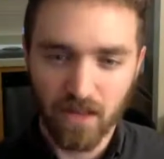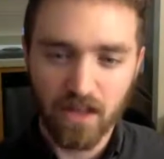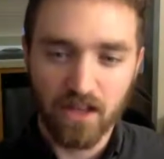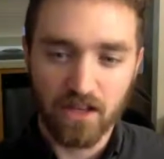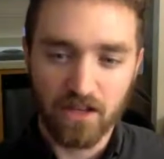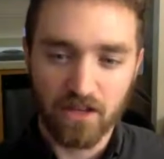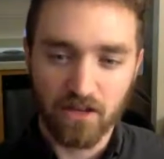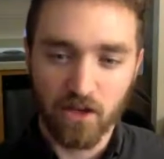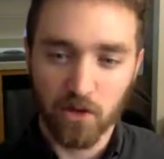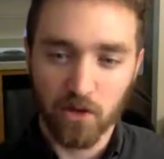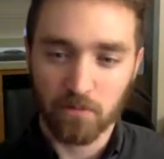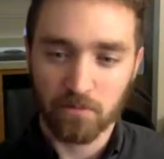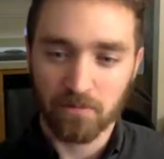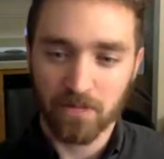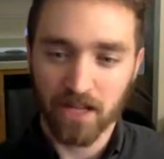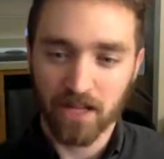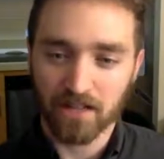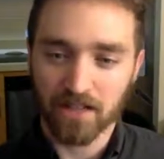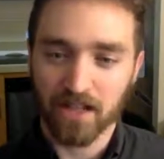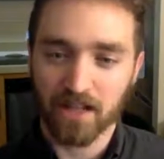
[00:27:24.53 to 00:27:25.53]
Nope,
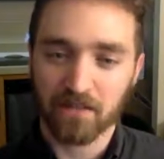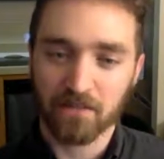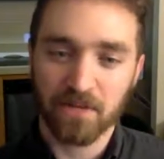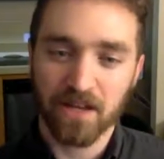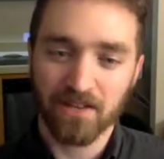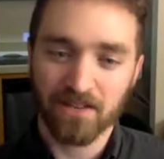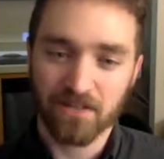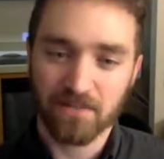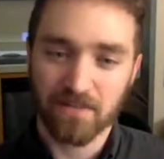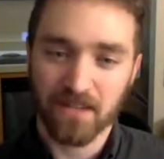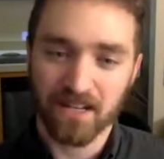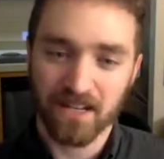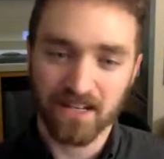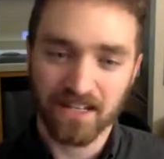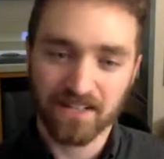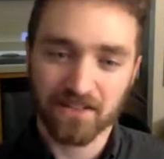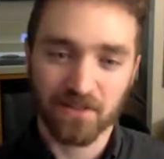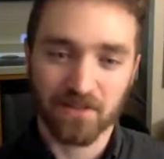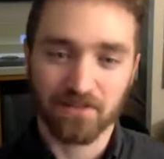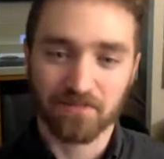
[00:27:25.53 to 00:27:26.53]
not yet. We haven't made any
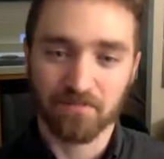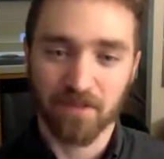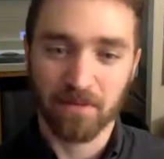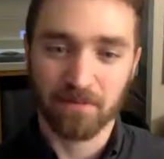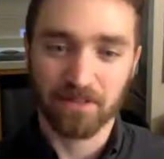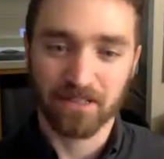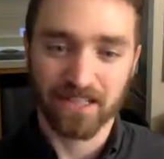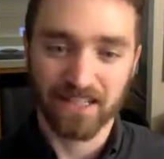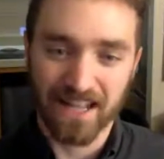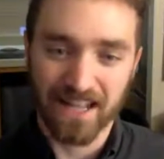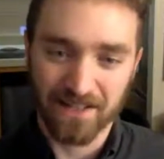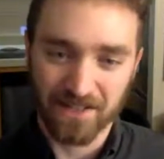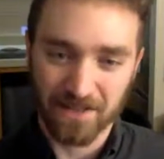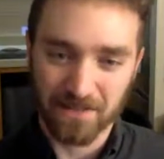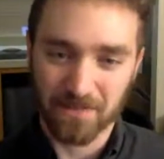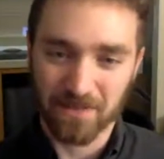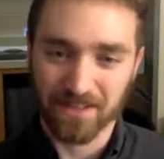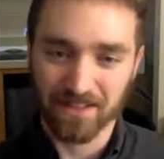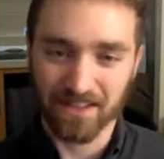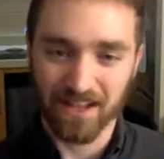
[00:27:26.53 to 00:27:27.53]
sort of public
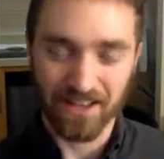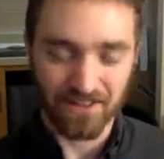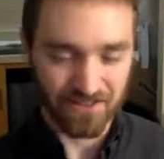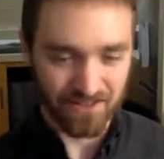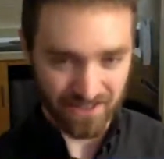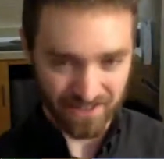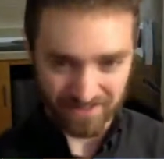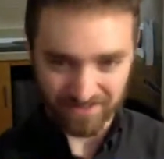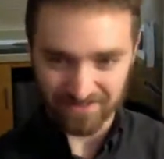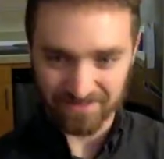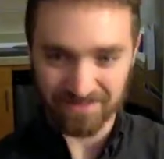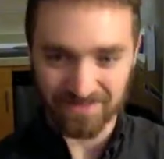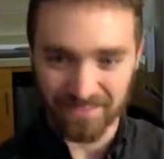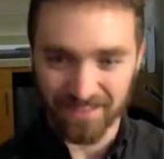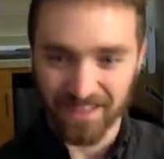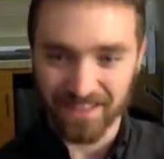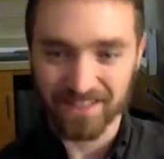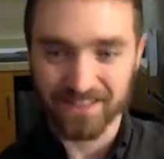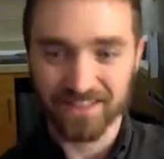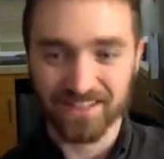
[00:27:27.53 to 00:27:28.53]
announcement other than
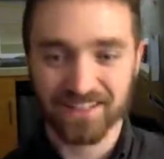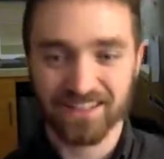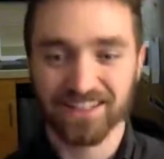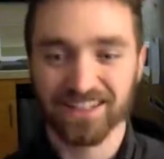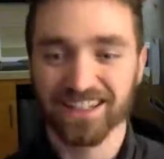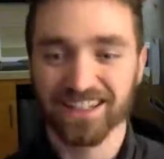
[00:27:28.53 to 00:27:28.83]
this.